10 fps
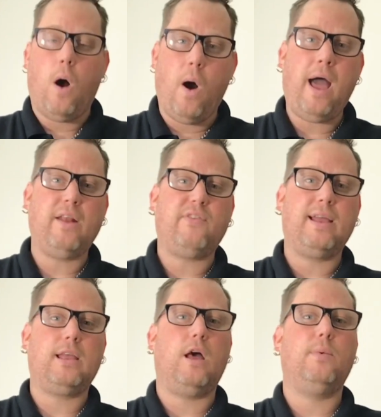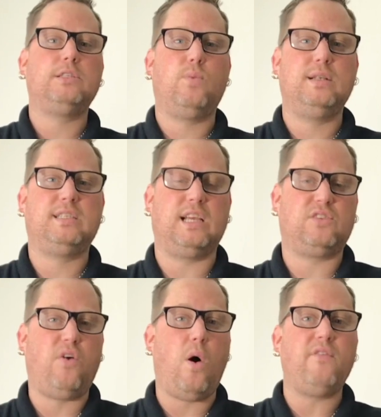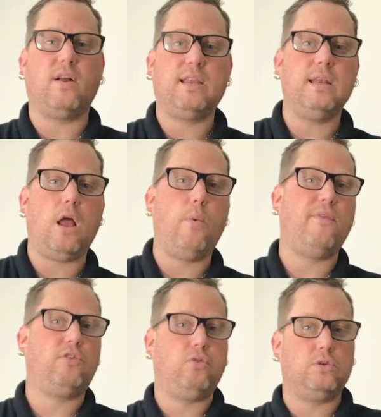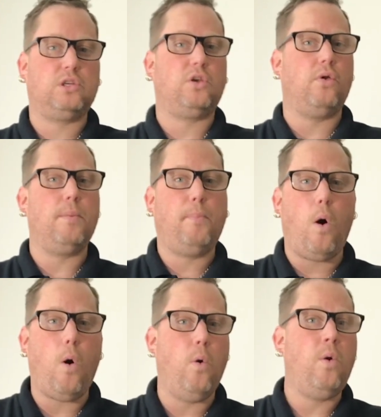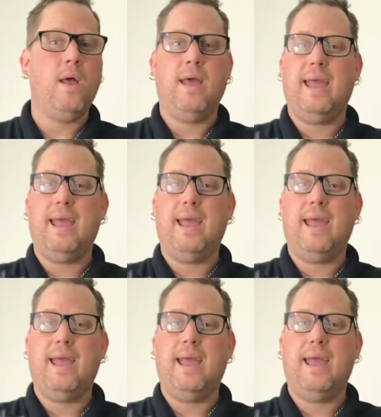I had Van Gerwen to win six five. I didn't know whether Cross had got the bottle.